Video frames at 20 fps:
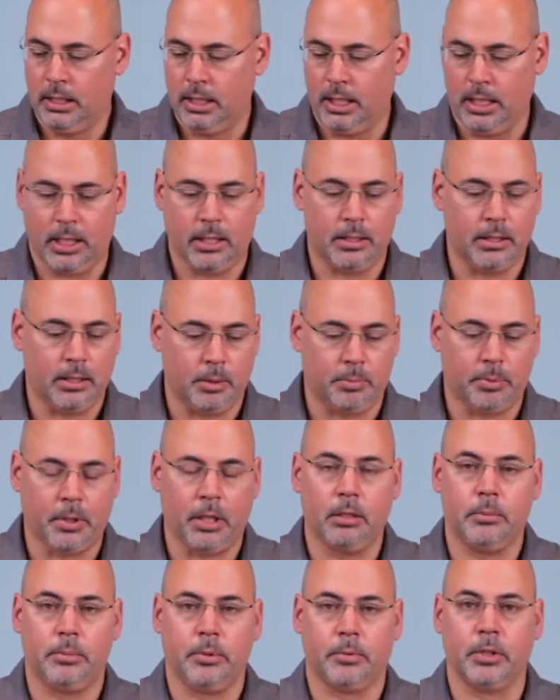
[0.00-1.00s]
and you'd
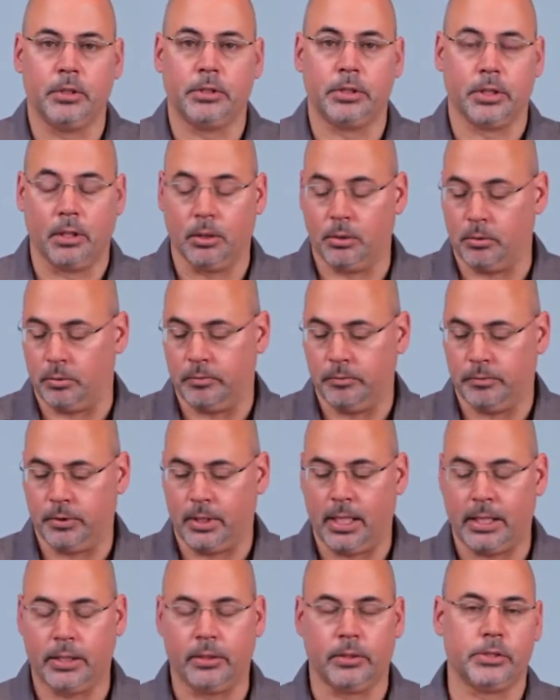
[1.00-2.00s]
probably be good to go for
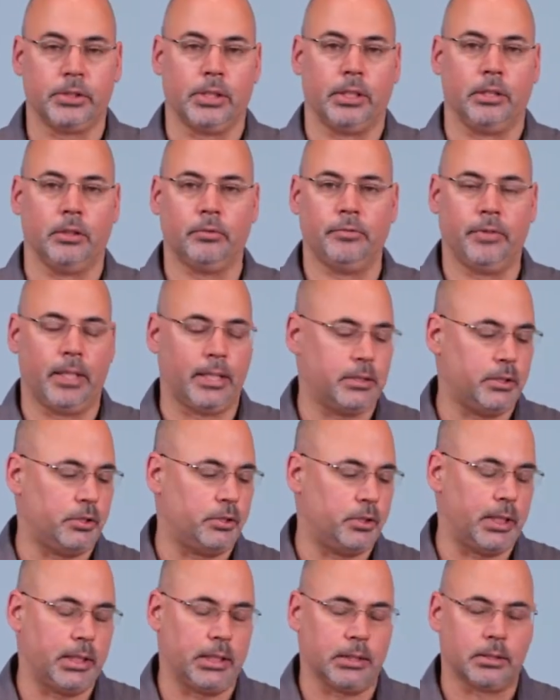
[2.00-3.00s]
accuracy. No fancy
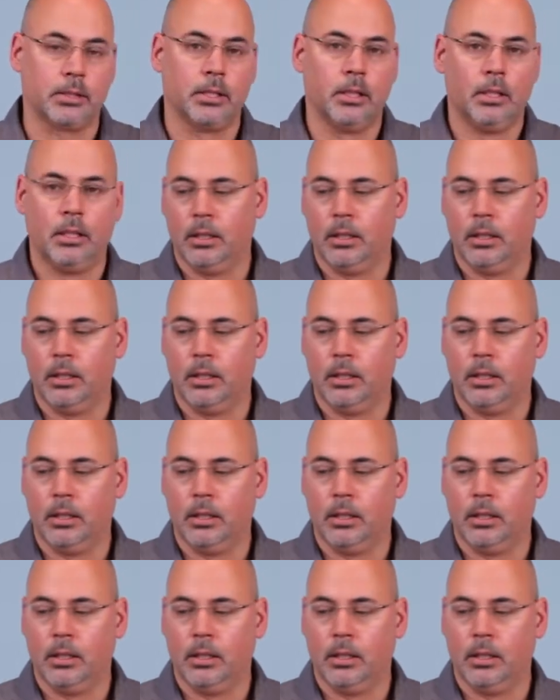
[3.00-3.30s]
jigs.